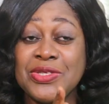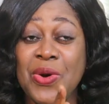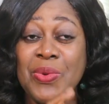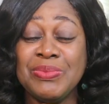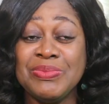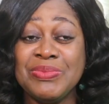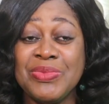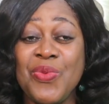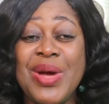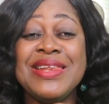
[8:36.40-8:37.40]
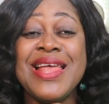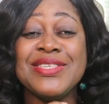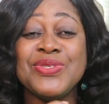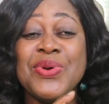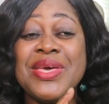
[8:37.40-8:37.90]
So, when
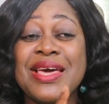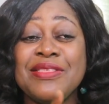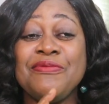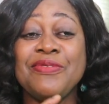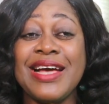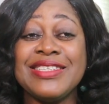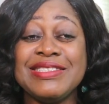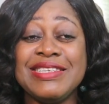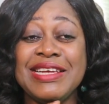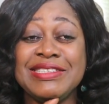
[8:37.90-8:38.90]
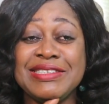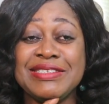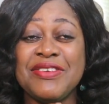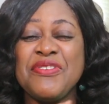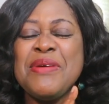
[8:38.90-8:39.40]
next you hear the flight
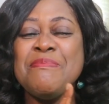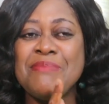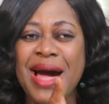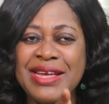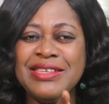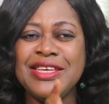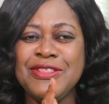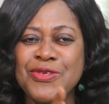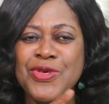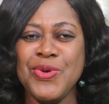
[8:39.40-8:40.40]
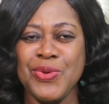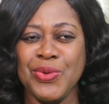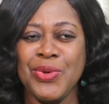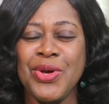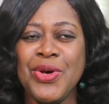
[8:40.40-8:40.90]
attendant reminding
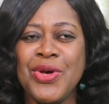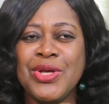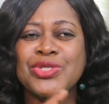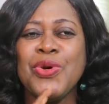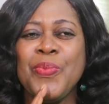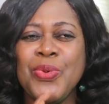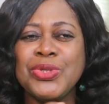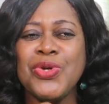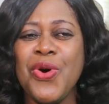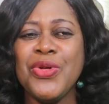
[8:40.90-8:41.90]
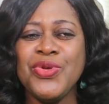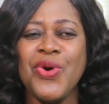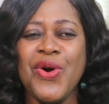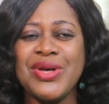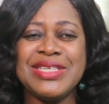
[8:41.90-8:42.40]
you so put
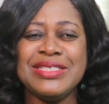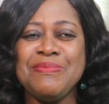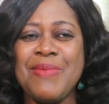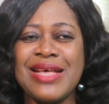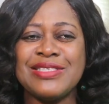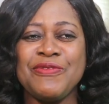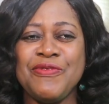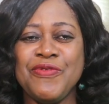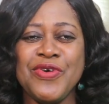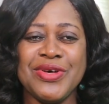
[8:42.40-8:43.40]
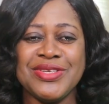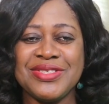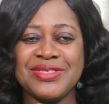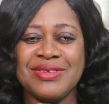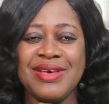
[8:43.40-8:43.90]
on your oxygen mask
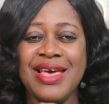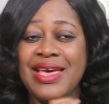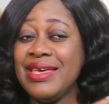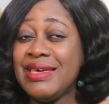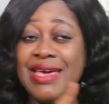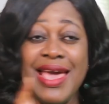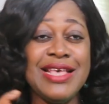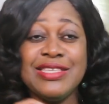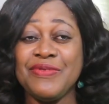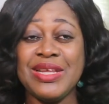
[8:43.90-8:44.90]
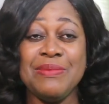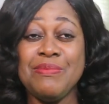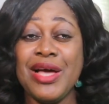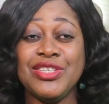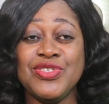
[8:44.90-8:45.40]
first in case of an
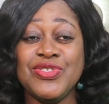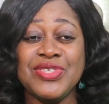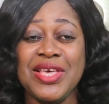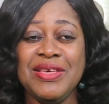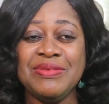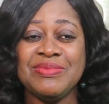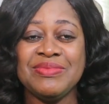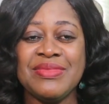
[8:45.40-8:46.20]
emergency.